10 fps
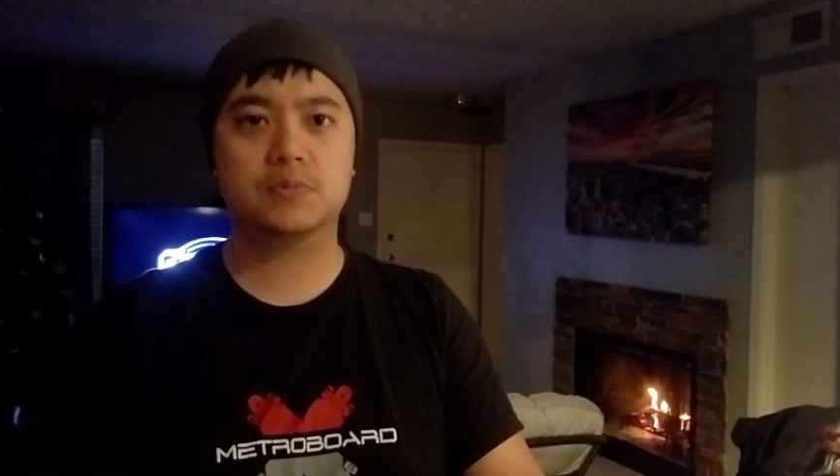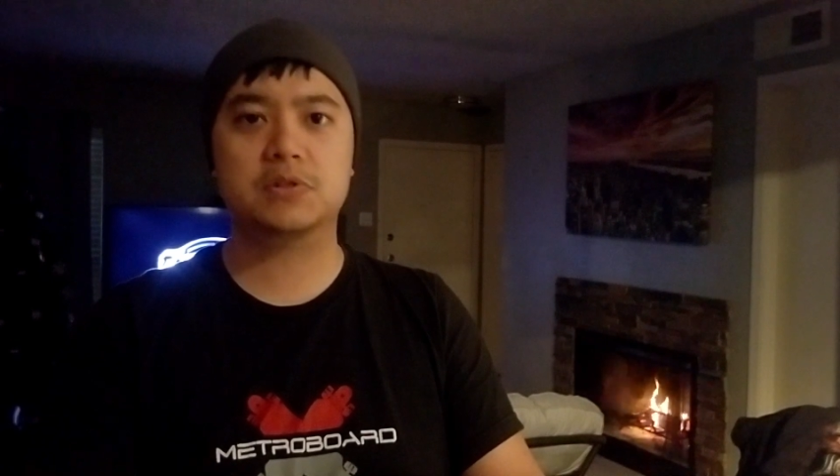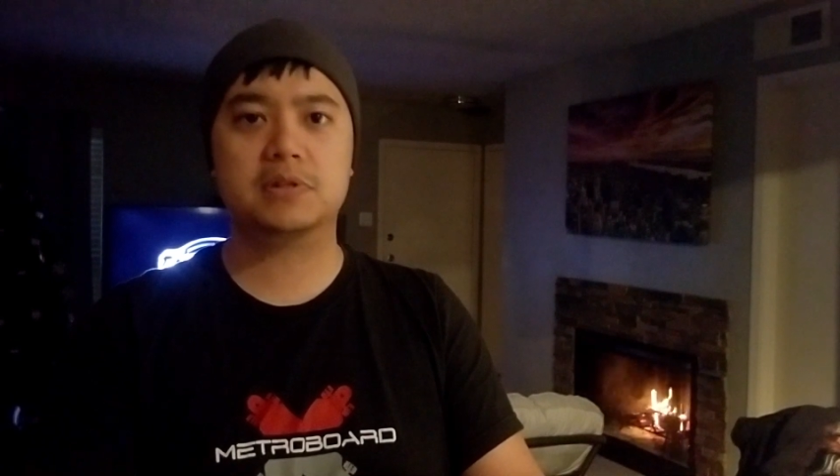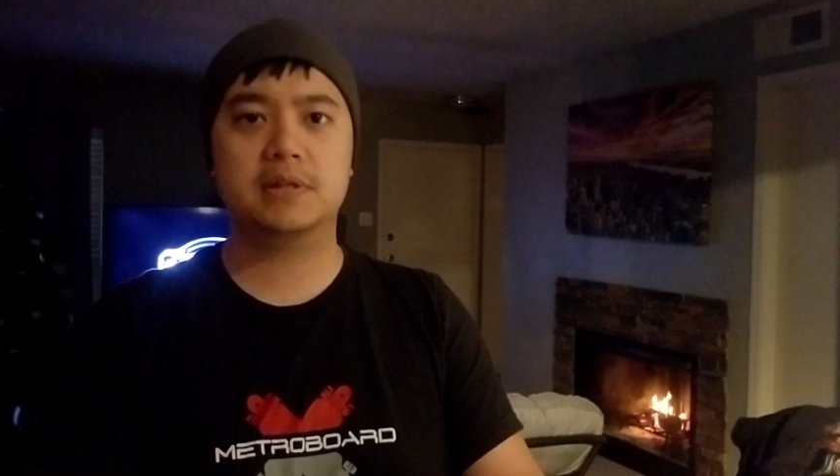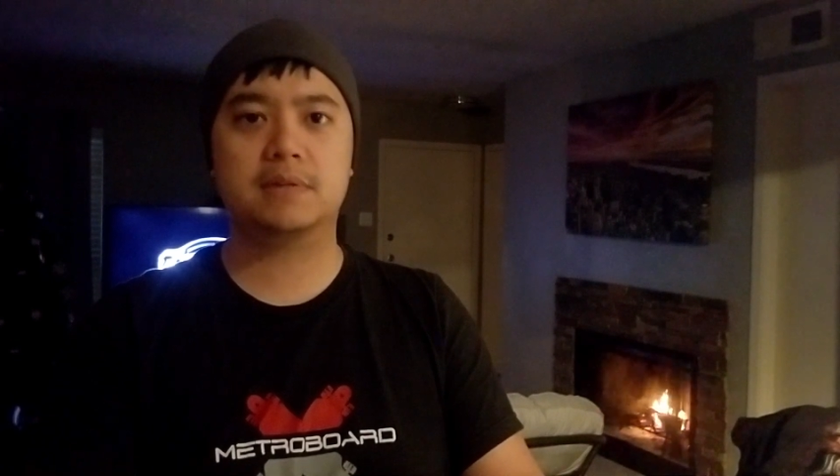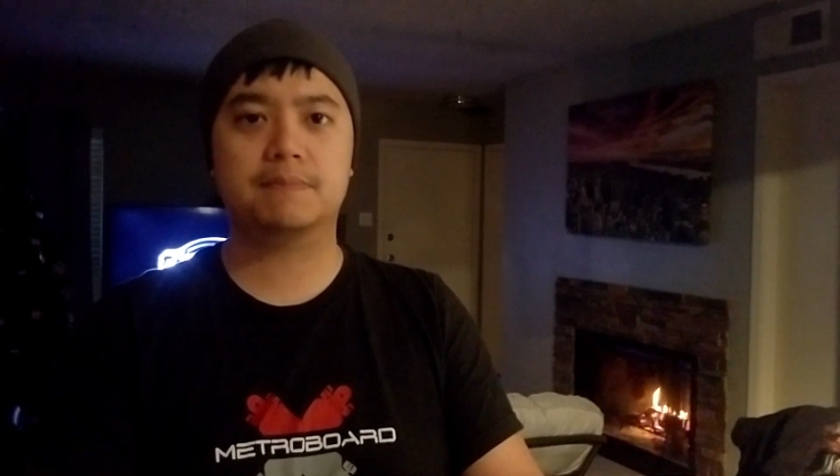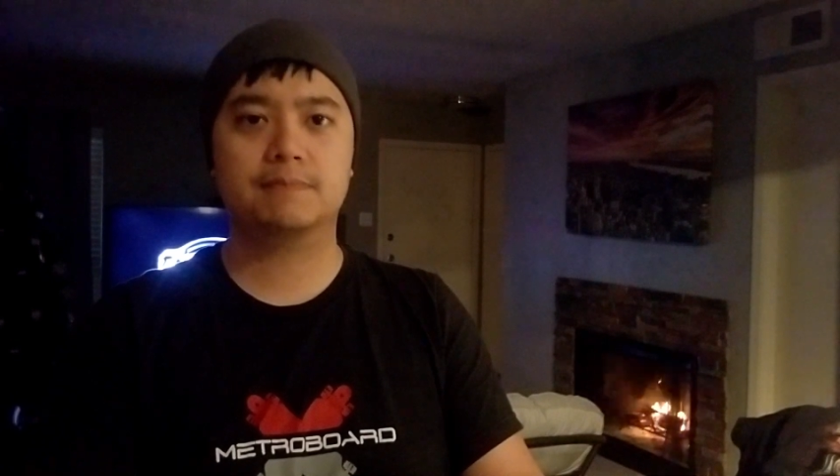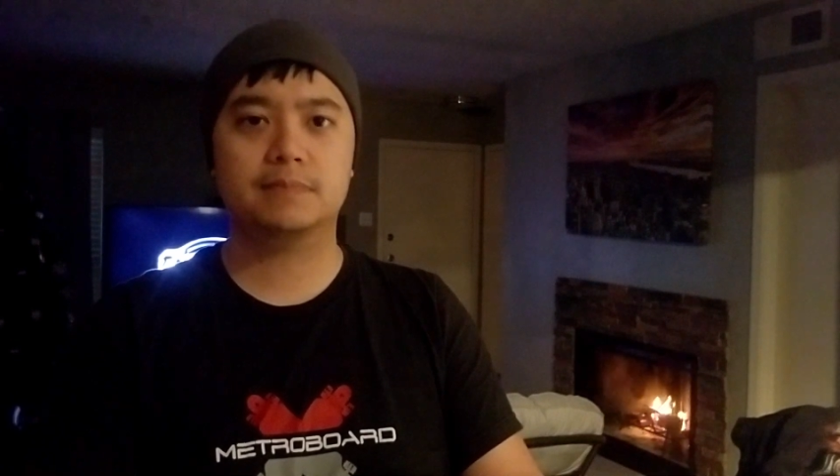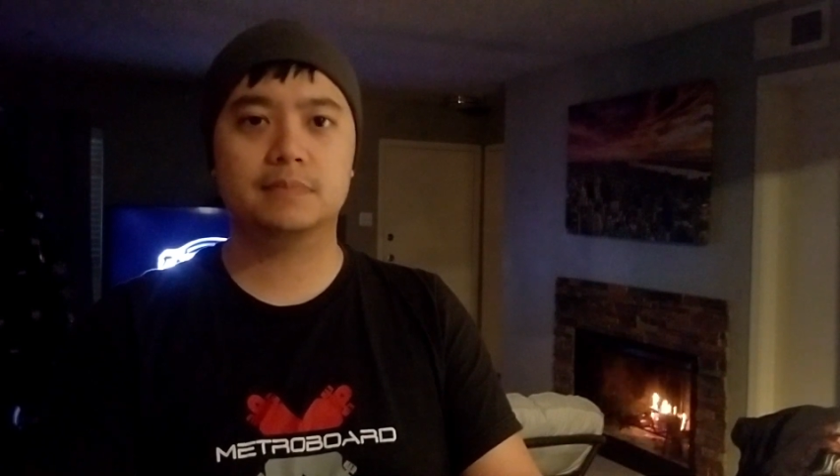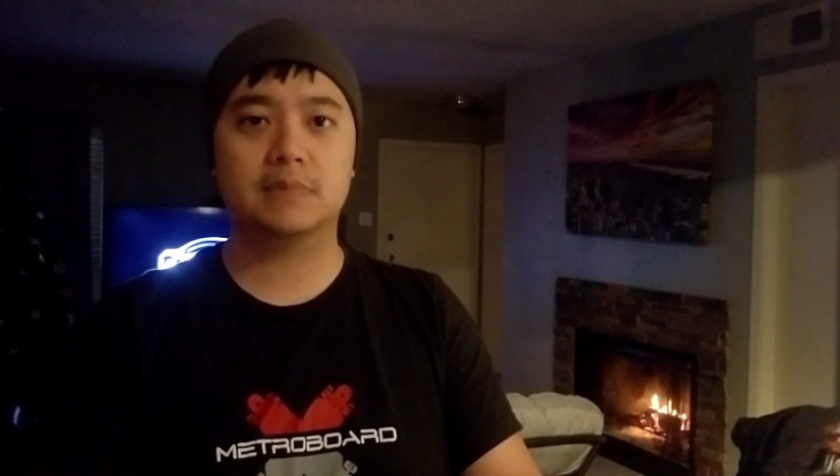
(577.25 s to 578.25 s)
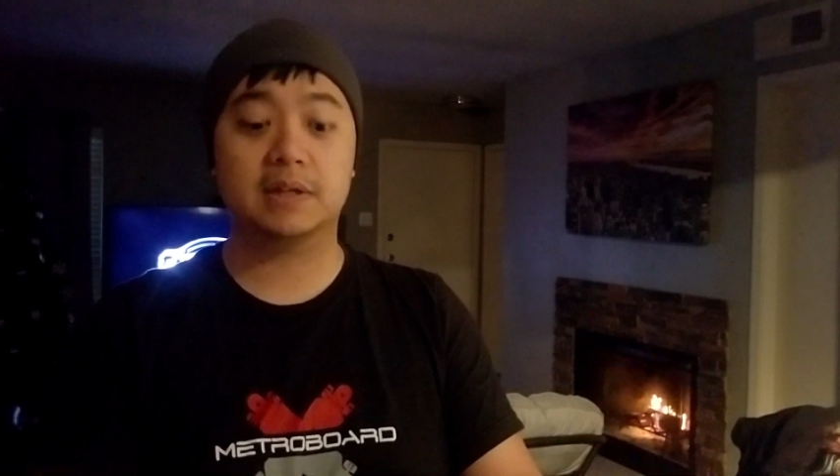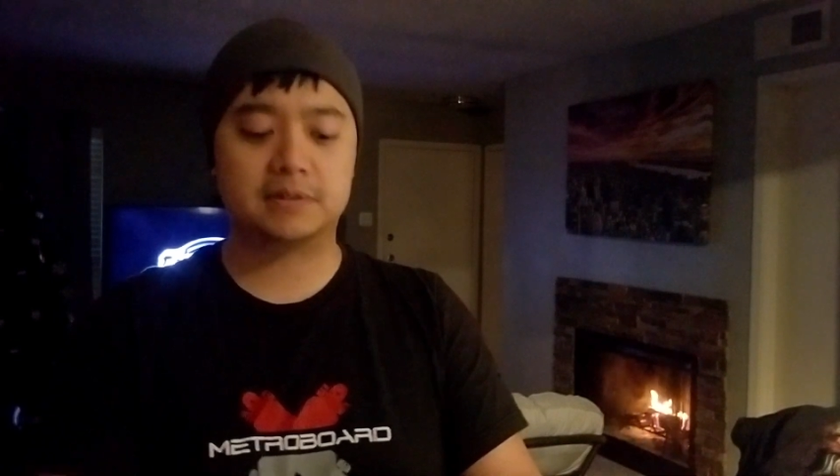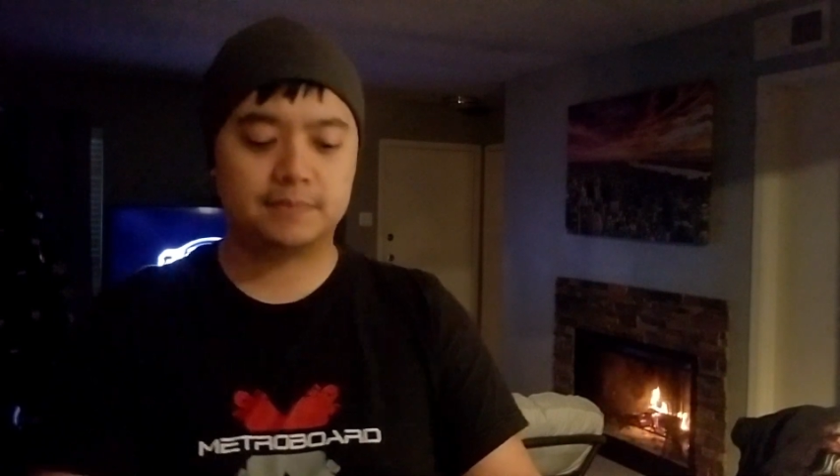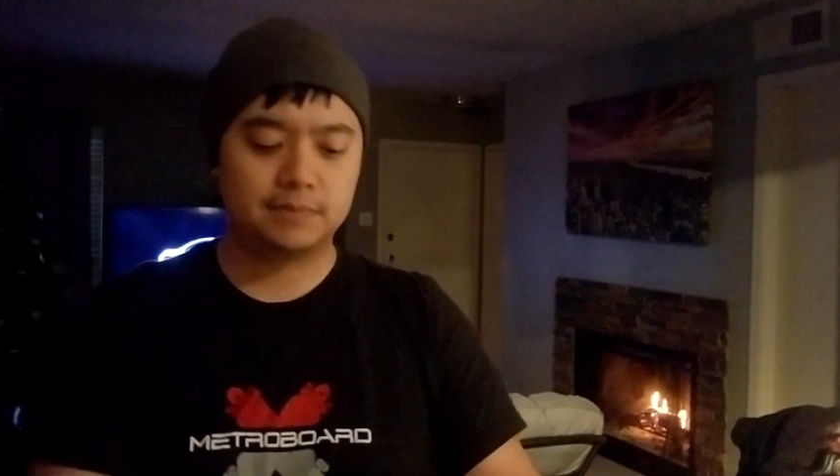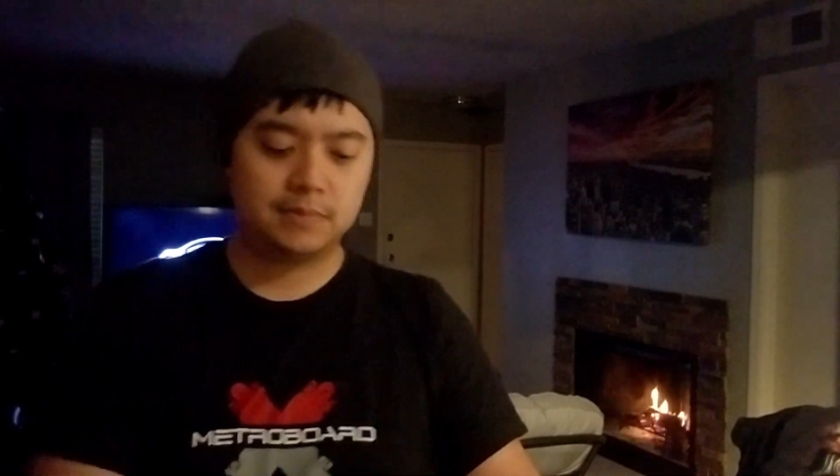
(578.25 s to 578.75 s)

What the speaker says: us what you think. Thanks.